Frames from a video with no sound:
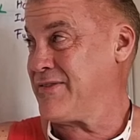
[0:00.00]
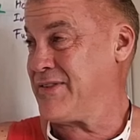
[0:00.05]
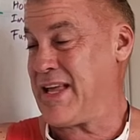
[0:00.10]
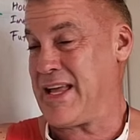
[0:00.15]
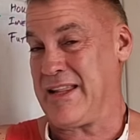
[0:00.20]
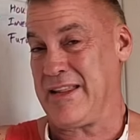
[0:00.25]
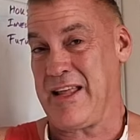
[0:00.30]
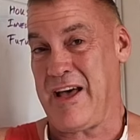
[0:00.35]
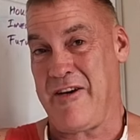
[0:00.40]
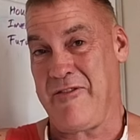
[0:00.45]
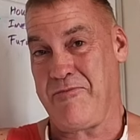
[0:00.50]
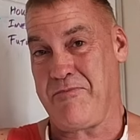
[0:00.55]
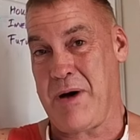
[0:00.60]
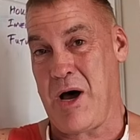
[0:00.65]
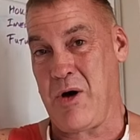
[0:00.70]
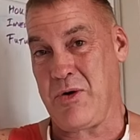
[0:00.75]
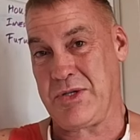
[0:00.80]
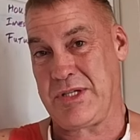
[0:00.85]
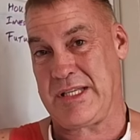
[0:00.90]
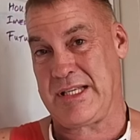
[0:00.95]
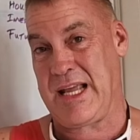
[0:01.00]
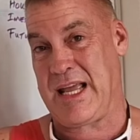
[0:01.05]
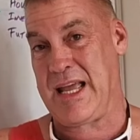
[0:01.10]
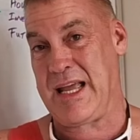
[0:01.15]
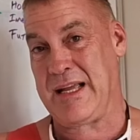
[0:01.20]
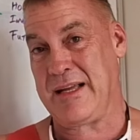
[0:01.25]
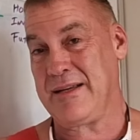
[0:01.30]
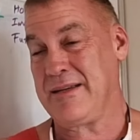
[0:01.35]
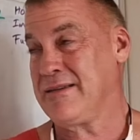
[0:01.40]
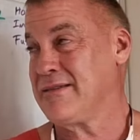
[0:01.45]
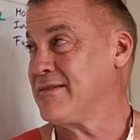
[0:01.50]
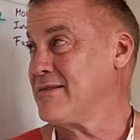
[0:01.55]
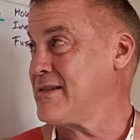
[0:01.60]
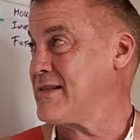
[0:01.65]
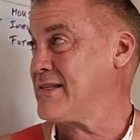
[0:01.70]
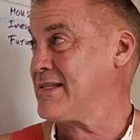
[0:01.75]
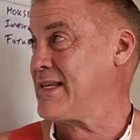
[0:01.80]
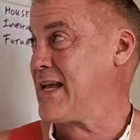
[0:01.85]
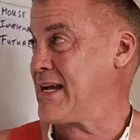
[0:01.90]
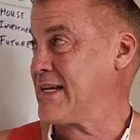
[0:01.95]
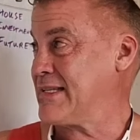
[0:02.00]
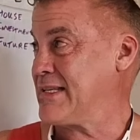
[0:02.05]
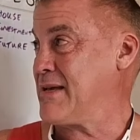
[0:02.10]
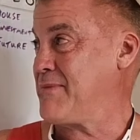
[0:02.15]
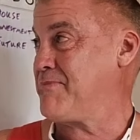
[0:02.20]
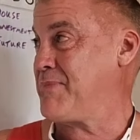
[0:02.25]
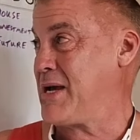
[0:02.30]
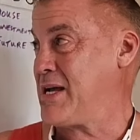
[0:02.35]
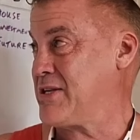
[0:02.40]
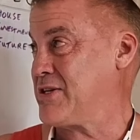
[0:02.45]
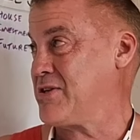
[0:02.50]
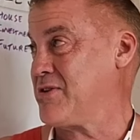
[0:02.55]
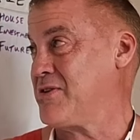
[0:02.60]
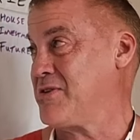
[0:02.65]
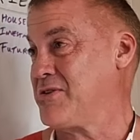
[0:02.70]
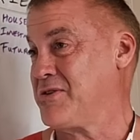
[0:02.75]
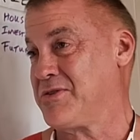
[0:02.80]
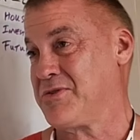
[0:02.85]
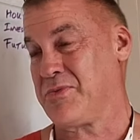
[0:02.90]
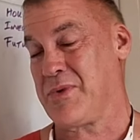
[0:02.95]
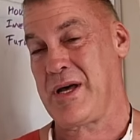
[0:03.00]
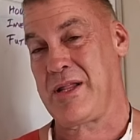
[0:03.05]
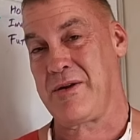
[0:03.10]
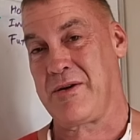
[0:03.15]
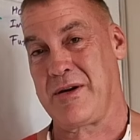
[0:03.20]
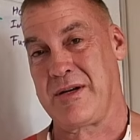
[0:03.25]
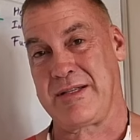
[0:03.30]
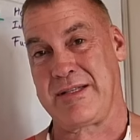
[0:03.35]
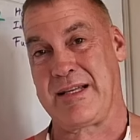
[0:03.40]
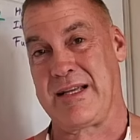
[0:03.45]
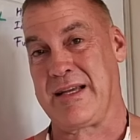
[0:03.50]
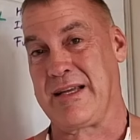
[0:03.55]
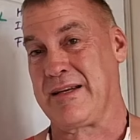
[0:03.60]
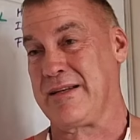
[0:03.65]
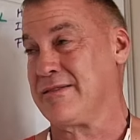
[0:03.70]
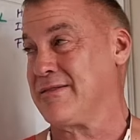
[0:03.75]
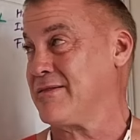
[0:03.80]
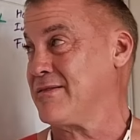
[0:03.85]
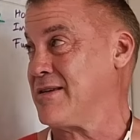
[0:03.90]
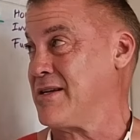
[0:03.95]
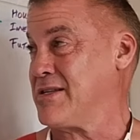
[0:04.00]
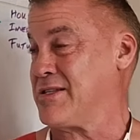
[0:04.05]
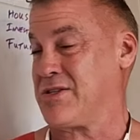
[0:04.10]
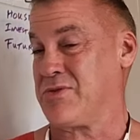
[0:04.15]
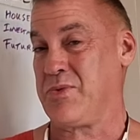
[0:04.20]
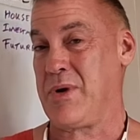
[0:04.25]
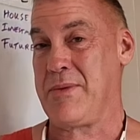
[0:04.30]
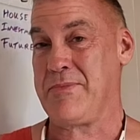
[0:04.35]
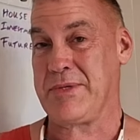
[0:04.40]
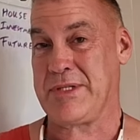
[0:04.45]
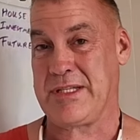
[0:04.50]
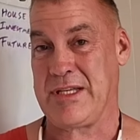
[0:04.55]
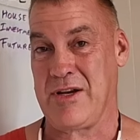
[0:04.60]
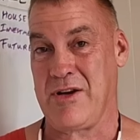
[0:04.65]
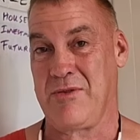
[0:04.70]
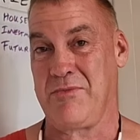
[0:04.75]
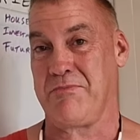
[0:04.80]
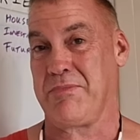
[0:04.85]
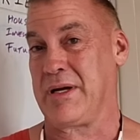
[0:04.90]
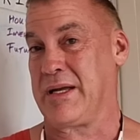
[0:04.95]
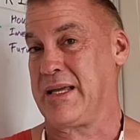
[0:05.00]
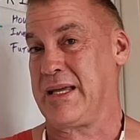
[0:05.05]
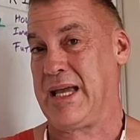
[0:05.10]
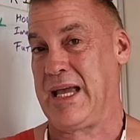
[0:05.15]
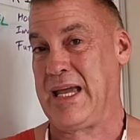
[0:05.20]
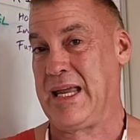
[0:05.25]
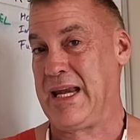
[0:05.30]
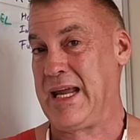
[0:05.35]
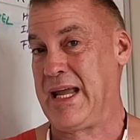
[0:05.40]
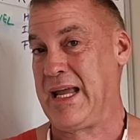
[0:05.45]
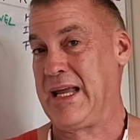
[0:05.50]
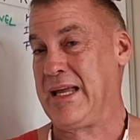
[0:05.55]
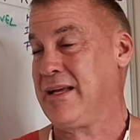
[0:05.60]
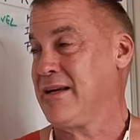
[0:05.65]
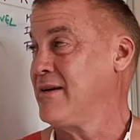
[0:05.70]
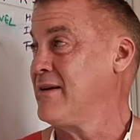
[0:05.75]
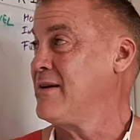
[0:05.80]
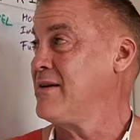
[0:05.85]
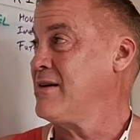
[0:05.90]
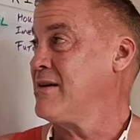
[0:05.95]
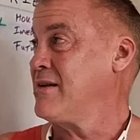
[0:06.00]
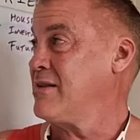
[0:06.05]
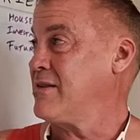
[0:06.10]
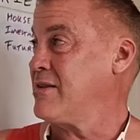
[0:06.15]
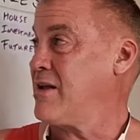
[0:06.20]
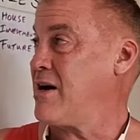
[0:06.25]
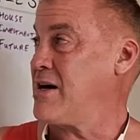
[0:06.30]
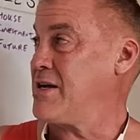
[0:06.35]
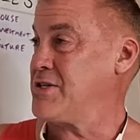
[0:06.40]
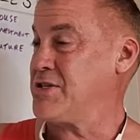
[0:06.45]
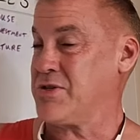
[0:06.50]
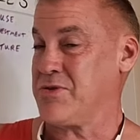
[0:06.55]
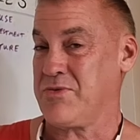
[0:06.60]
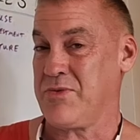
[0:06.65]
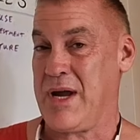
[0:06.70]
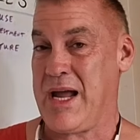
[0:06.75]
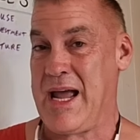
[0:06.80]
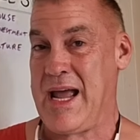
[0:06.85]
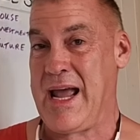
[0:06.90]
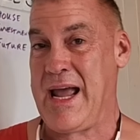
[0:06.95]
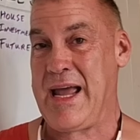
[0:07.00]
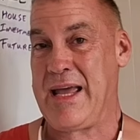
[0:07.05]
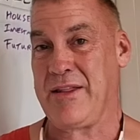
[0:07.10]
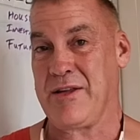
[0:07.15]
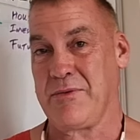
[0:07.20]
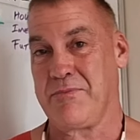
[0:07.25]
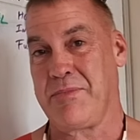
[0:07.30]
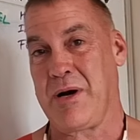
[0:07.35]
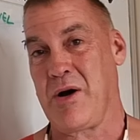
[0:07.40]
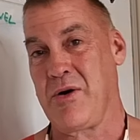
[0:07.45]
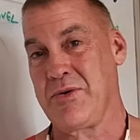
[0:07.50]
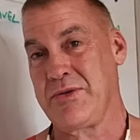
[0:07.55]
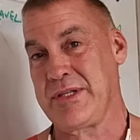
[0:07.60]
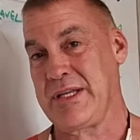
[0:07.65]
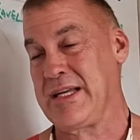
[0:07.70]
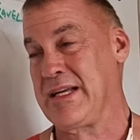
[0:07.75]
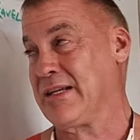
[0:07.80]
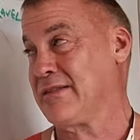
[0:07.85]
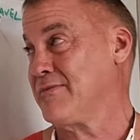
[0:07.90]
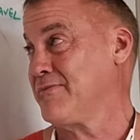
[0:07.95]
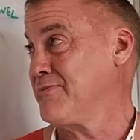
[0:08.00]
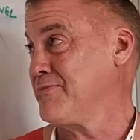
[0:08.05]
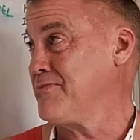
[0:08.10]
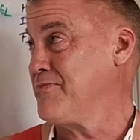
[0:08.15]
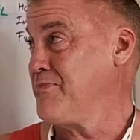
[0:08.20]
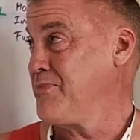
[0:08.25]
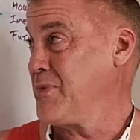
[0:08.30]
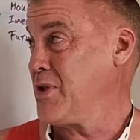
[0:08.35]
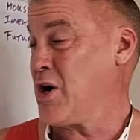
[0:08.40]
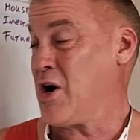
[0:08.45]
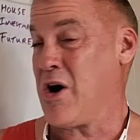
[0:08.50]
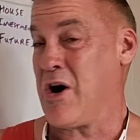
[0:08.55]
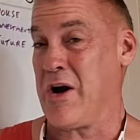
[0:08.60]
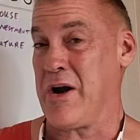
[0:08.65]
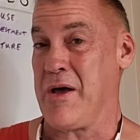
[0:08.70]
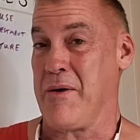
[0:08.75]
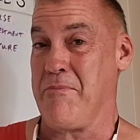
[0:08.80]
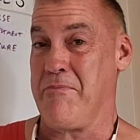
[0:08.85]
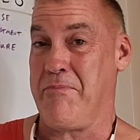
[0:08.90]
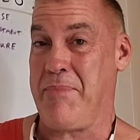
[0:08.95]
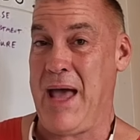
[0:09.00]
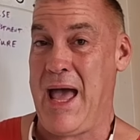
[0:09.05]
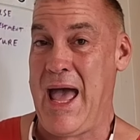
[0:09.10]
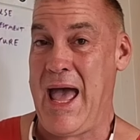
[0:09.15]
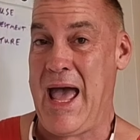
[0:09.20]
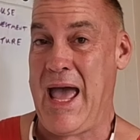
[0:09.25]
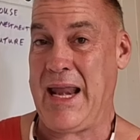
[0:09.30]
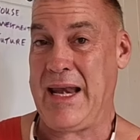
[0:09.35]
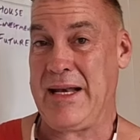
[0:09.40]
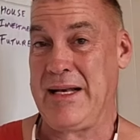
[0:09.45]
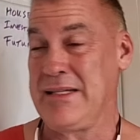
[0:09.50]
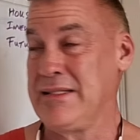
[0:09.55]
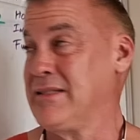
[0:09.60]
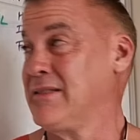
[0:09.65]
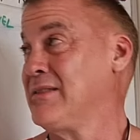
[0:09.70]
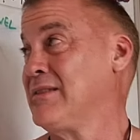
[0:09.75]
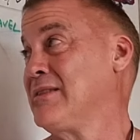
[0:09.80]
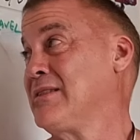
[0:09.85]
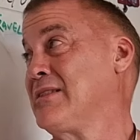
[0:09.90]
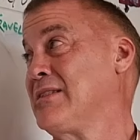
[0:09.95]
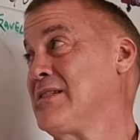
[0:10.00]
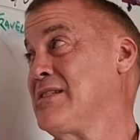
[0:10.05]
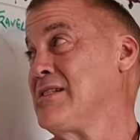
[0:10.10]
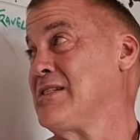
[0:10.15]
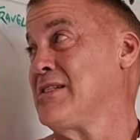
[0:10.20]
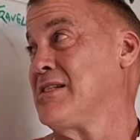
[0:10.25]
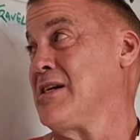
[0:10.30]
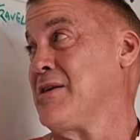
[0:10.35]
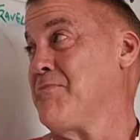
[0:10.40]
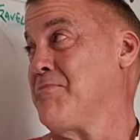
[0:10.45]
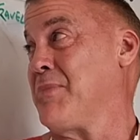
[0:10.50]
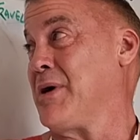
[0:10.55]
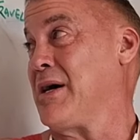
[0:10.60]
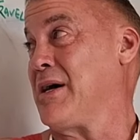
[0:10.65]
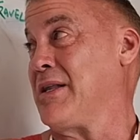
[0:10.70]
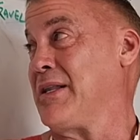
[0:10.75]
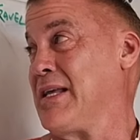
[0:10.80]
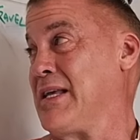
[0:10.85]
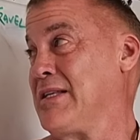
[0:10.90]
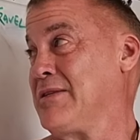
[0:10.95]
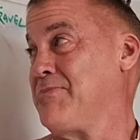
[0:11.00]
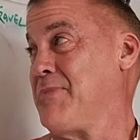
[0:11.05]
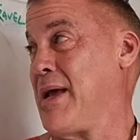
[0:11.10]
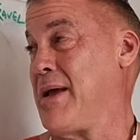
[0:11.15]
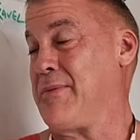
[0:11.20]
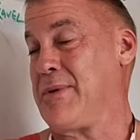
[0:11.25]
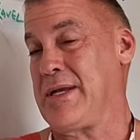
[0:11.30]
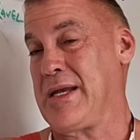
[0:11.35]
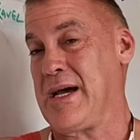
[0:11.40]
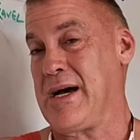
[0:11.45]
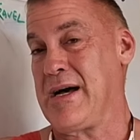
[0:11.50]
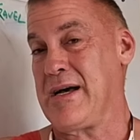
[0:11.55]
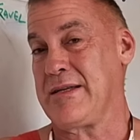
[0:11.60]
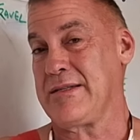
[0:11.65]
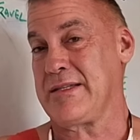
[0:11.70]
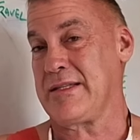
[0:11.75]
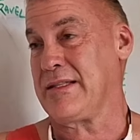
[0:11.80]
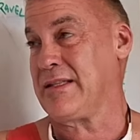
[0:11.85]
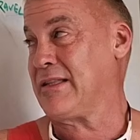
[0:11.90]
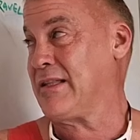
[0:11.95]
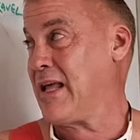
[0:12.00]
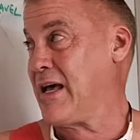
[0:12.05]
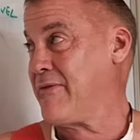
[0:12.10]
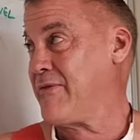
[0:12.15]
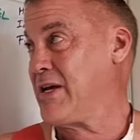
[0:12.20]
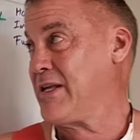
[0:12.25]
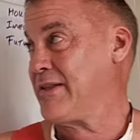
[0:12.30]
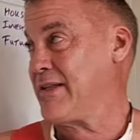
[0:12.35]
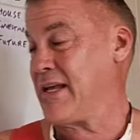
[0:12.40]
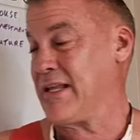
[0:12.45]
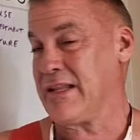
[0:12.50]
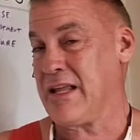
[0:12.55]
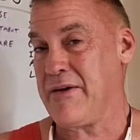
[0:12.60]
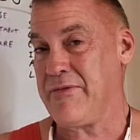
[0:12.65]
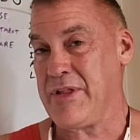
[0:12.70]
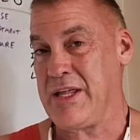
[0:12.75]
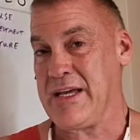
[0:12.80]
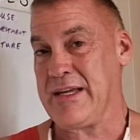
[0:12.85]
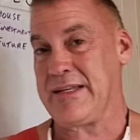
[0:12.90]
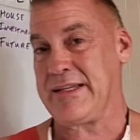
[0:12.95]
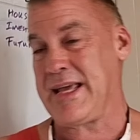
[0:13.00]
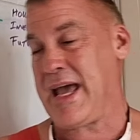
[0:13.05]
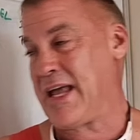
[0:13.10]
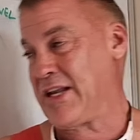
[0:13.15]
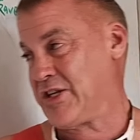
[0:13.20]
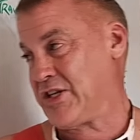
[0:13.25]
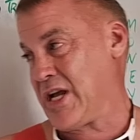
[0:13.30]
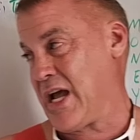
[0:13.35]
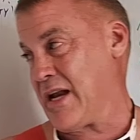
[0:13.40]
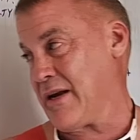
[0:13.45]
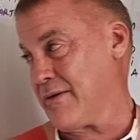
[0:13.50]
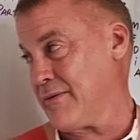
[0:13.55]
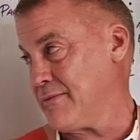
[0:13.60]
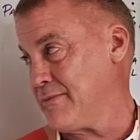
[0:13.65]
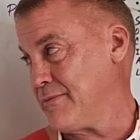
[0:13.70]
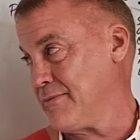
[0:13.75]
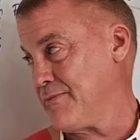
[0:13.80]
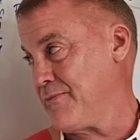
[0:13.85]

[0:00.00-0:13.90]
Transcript: They love posting sexy pictures, whether it's in a swimsuit, bikini, lingerie, they're posing on a bed. But these baby dolls love it. They love the attention.